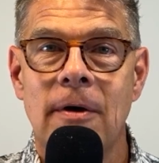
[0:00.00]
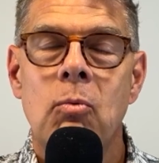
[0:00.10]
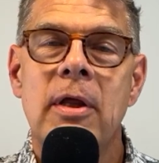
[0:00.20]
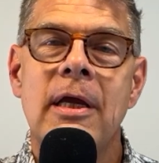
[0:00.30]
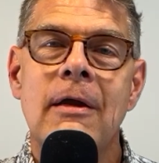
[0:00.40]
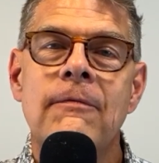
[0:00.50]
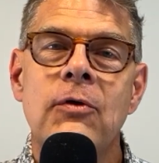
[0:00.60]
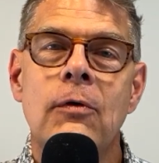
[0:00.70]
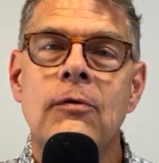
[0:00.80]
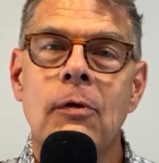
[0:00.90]
Well, if
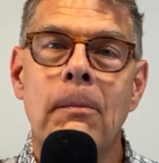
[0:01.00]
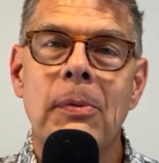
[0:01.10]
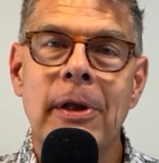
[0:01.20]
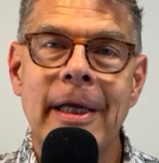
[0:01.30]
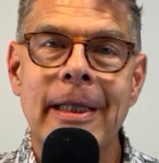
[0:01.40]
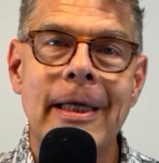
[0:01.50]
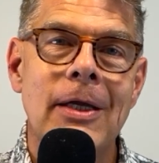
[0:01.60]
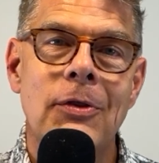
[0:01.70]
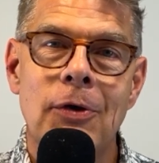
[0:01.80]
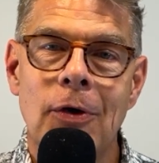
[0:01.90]
you're completely
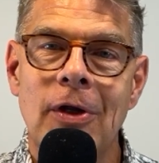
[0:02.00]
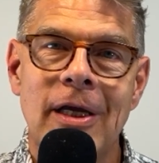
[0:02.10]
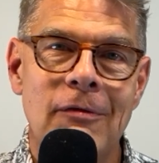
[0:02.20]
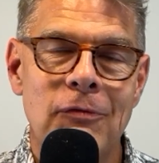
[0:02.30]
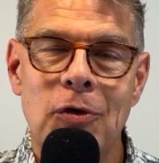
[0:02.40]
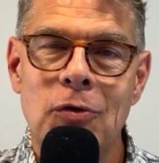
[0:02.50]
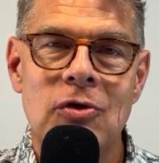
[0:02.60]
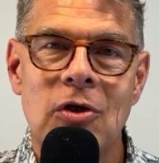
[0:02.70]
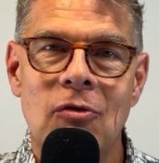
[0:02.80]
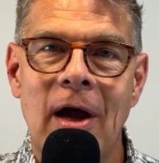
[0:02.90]
and thoroughly infused
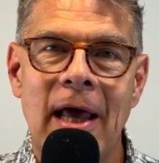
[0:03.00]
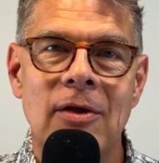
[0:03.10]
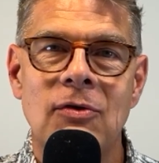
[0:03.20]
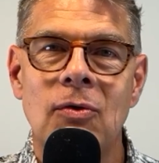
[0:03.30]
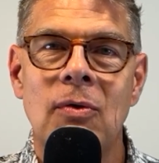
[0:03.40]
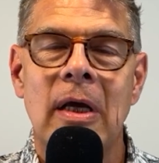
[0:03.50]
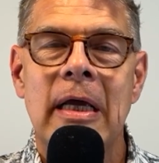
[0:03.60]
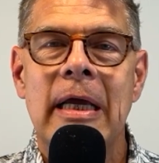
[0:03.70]
in gratitude,